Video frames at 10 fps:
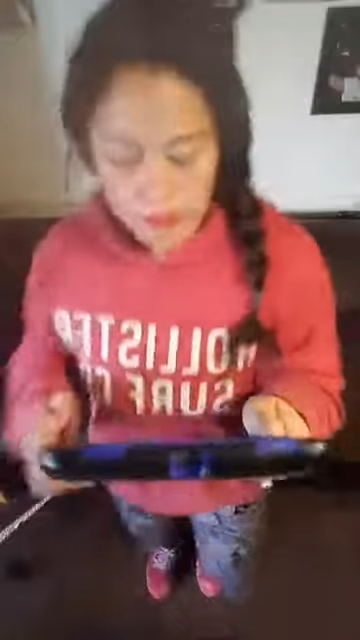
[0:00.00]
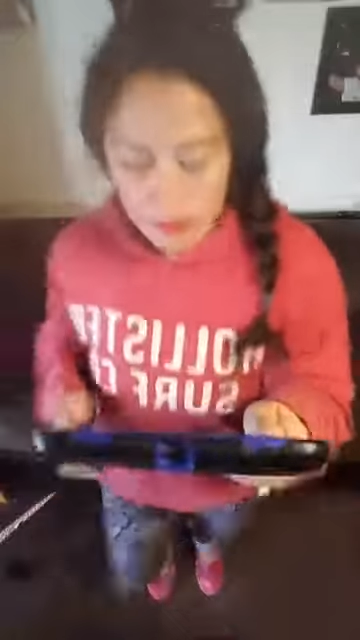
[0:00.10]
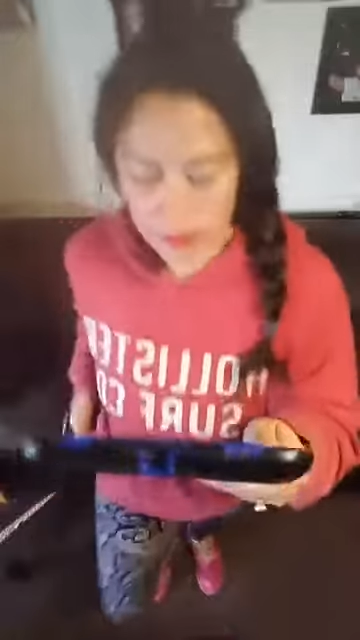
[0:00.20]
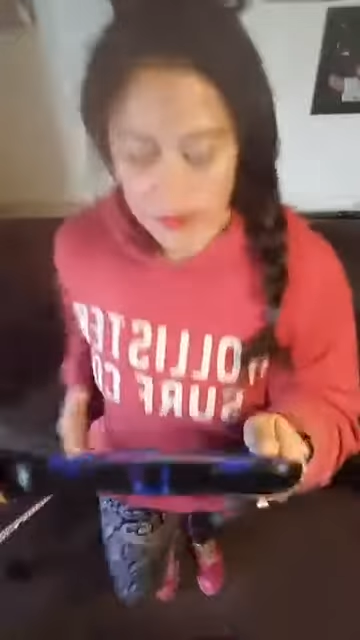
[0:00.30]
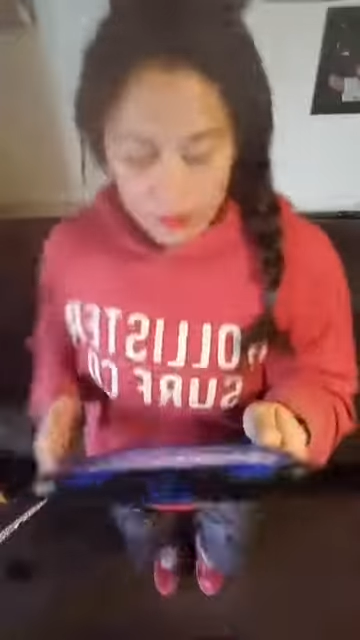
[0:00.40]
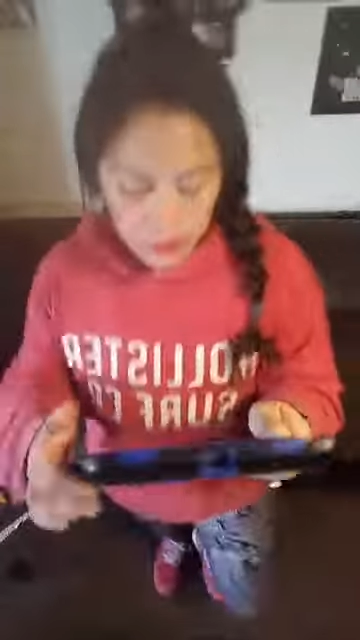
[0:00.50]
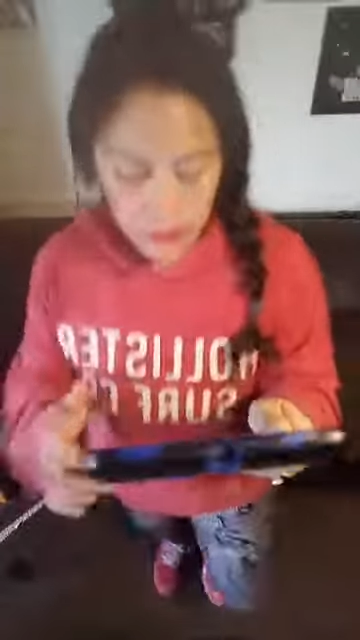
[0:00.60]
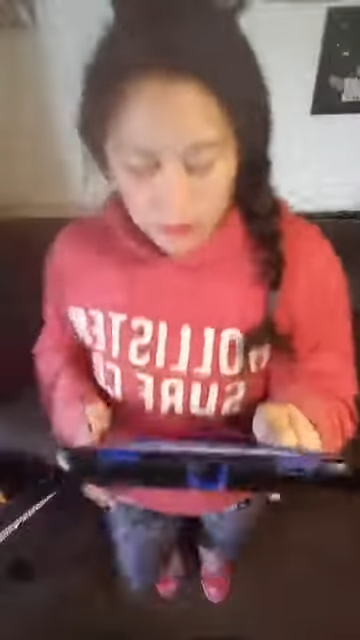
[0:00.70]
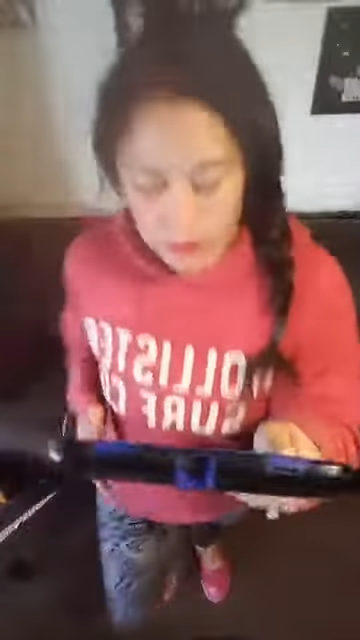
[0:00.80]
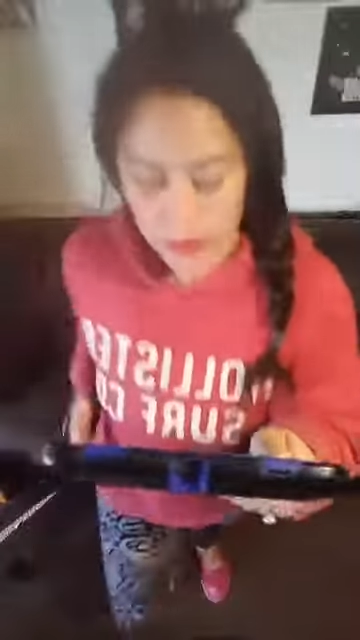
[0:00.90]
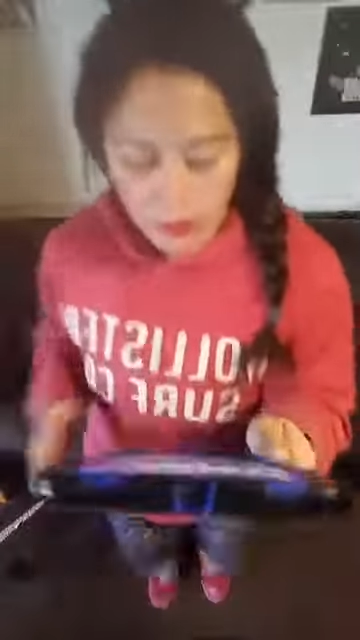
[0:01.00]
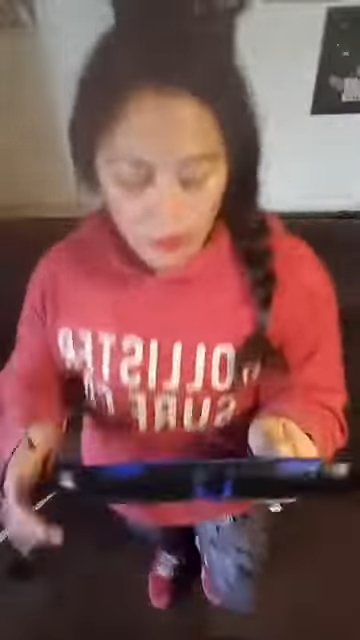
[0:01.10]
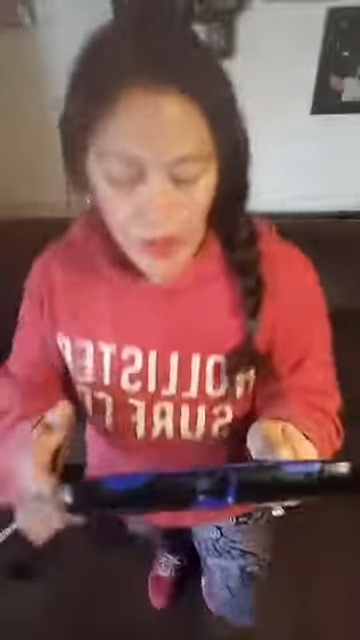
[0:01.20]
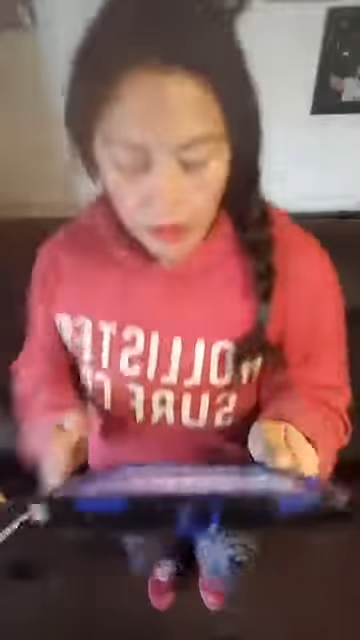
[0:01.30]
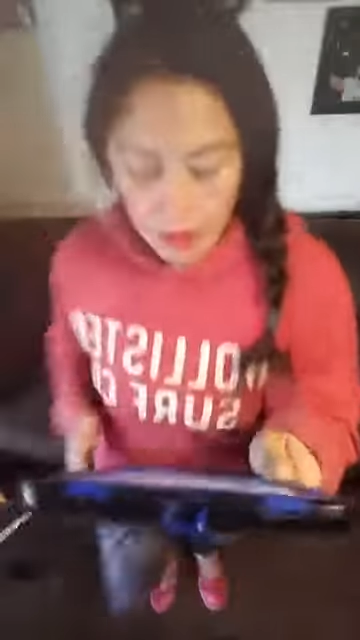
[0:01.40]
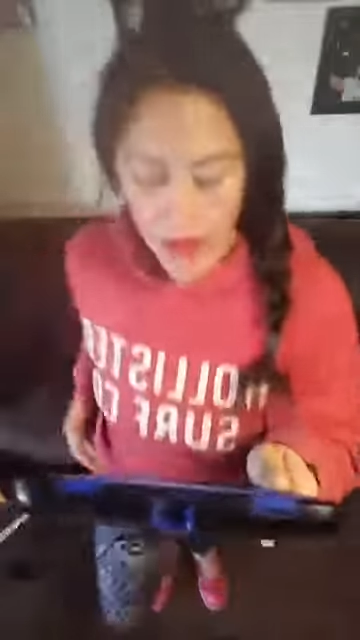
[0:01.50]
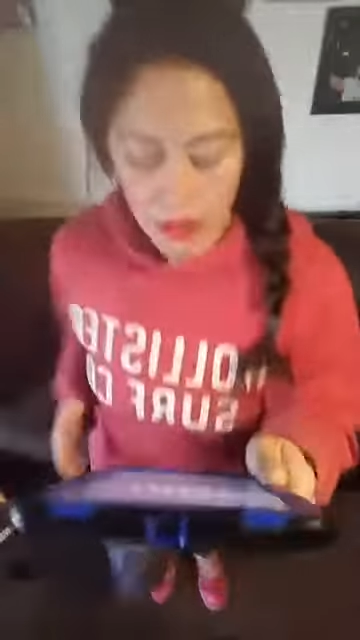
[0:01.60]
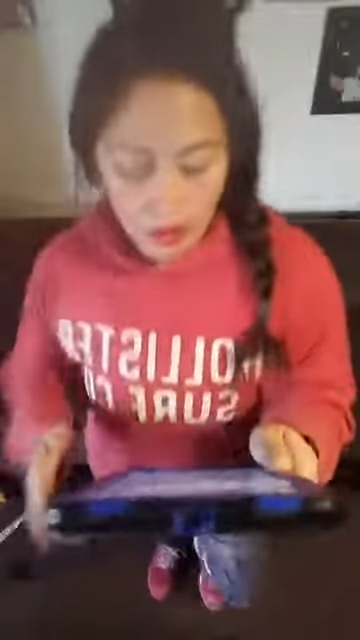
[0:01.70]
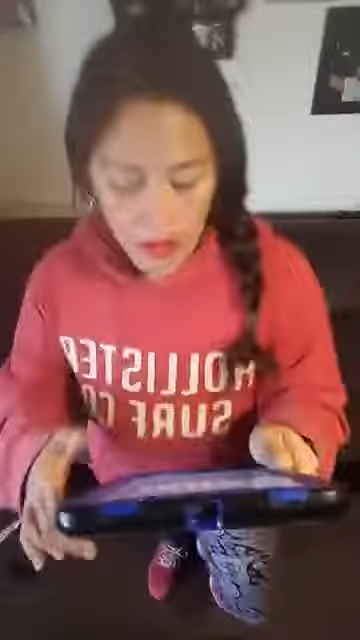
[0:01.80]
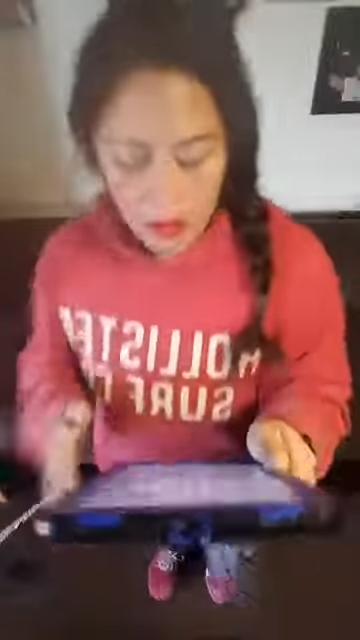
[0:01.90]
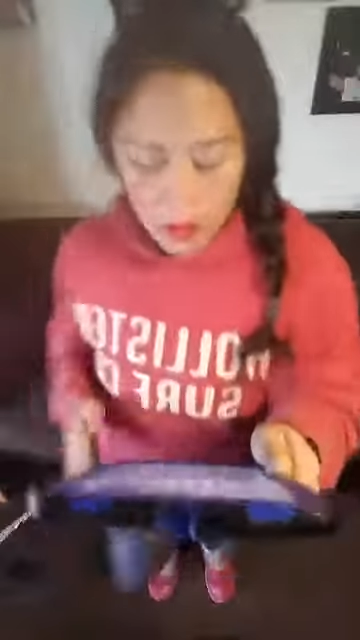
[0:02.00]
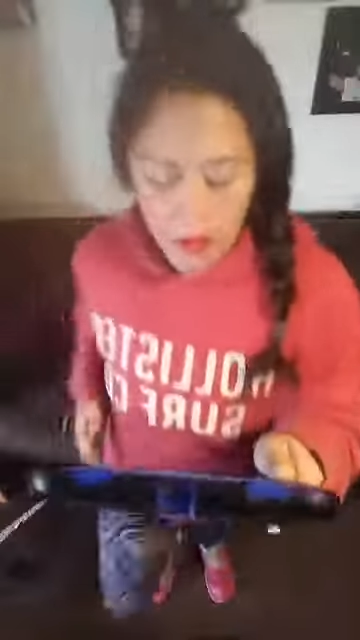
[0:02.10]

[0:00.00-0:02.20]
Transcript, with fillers: They say, My